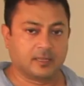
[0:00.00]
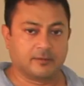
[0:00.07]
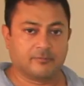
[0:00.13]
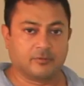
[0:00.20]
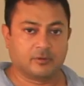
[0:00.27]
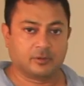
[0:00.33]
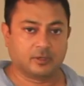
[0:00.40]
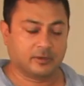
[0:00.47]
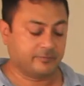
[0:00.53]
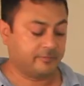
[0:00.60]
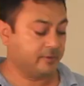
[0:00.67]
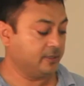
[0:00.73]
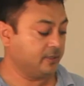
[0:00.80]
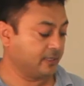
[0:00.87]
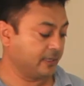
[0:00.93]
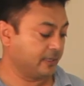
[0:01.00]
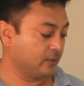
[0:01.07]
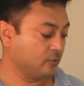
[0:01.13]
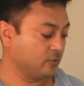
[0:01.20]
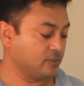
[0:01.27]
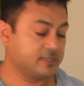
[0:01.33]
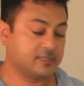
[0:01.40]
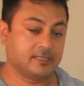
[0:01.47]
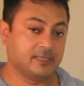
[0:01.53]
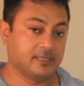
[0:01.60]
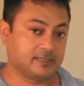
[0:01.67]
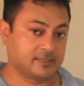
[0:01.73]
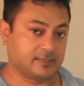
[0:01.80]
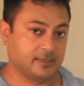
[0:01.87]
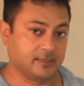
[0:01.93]
life photography they use
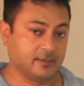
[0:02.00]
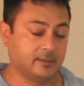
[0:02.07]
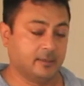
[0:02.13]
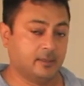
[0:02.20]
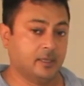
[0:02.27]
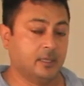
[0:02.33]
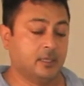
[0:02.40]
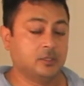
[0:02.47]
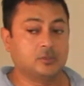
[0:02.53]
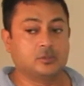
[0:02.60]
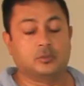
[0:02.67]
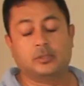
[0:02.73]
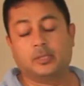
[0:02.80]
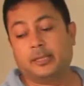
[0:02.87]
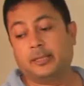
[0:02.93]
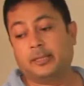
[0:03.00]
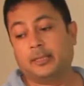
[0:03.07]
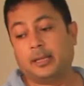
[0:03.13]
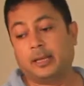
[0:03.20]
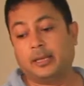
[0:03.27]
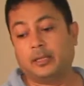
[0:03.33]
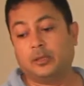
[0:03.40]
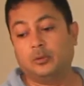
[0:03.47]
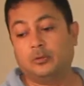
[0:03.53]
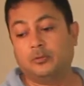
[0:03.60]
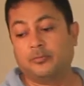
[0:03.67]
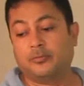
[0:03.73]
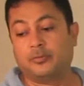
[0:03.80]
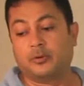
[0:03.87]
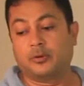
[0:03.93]
cs stand. so then I look
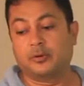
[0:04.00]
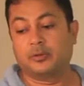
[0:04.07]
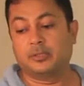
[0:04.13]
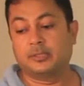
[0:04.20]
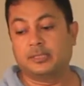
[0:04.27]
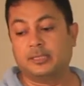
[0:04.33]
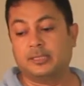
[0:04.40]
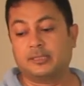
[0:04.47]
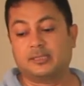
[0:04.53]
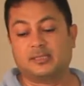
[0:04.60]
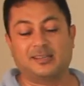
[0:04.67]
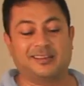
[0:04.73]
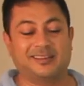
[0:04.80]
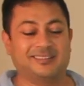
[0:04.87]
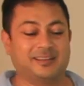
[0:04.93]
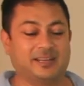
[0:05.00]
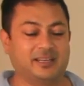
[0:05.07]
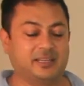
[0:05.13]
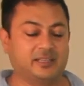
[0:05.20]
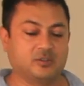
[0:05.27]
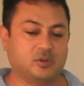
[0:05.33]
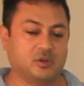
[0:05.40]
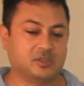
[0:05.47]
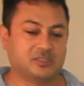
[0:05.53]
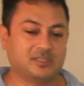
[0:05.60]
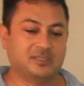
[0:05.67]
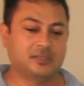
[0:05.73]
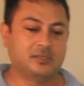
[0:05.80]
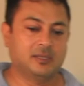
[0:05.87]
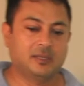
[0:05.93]
for cs stand and it cost
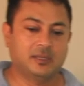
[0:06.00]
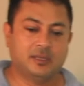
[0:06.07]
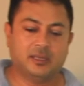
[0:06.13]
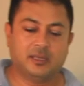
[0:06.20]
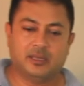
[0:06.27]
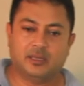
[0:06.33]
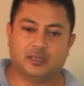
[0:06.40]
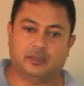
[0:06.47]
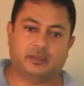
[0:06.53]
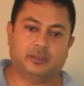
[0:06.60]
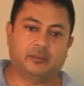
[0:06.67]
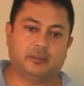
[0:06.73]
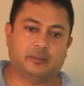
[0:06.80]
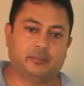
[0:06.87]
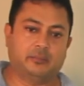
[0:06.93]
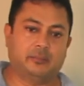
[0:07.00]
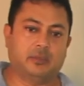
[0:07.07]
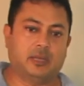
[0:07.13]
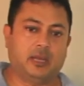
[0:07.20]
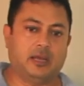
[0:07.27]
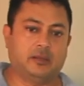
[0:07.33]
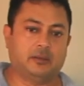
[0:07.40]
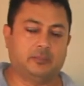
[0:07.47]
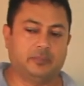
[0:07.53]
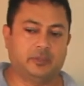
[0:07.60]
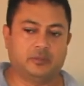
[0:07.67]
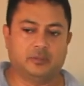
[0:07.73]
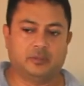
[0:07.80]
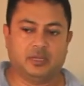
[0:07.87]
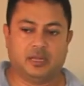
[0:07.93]
uh,
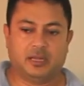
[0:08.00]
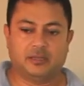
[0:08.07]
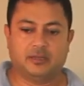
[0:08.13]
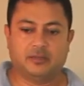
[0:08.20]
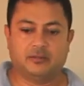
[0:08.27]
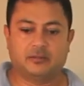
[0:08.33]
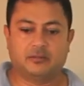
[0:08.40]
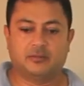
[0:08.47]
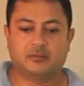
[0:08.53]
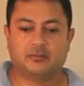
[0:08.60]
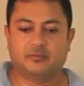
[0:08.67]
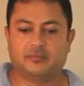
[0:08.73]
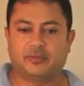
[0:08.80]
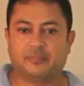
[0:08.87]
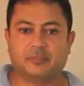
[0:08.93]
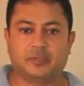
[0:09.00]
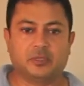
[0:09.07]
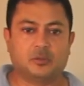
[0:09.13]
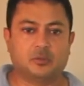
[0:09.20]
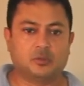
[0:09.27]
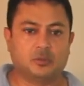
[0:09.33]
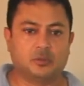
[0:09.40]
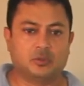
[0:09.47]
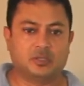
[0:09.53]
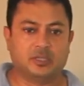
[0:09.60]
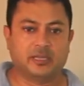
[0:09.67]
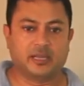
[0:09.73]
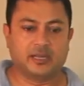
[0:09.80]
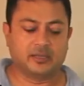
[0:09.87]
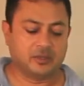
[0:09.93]
between 150 to
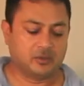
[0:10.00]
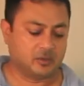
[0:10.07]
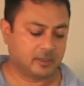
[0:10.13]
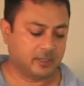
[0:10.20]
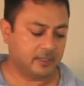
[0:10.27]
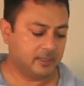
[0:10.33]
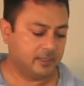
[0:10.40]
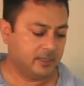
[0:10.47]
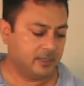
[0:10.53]
300 dollars